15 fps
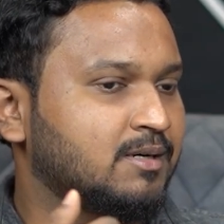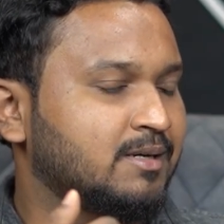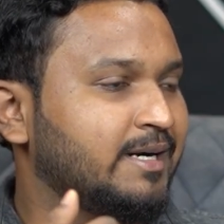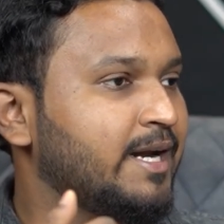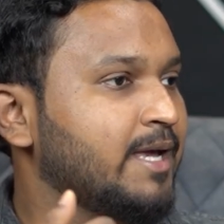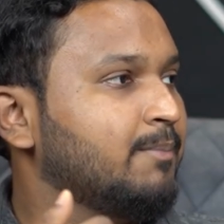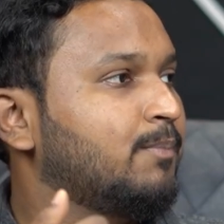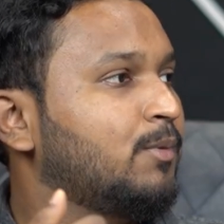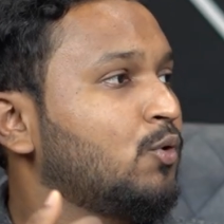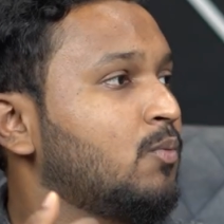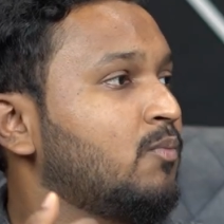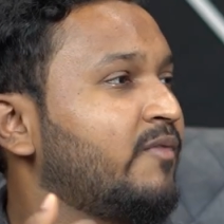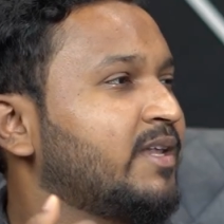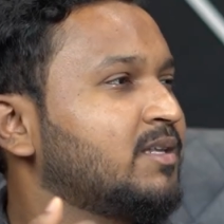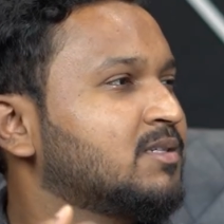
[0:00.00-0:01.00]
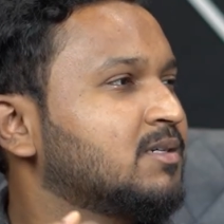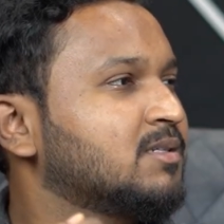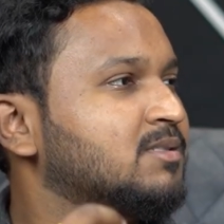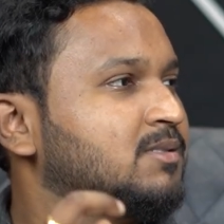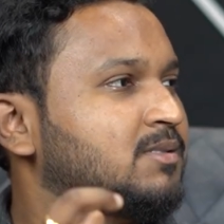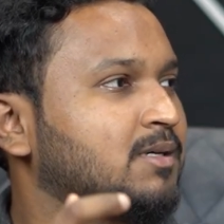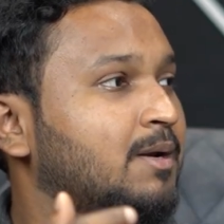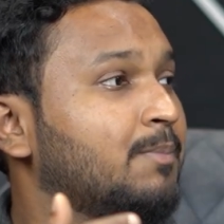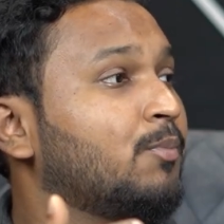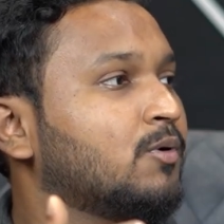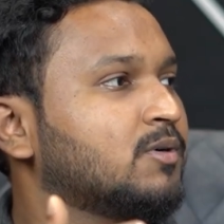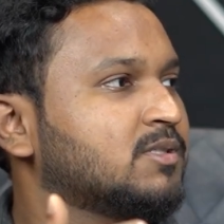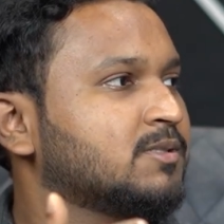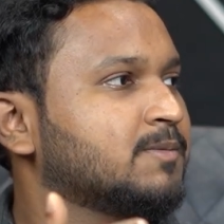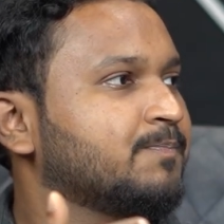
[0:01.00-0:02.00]
reading Bloom Ventures
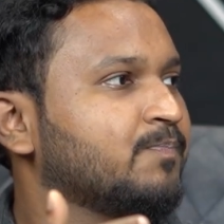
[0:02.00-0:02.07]
reports.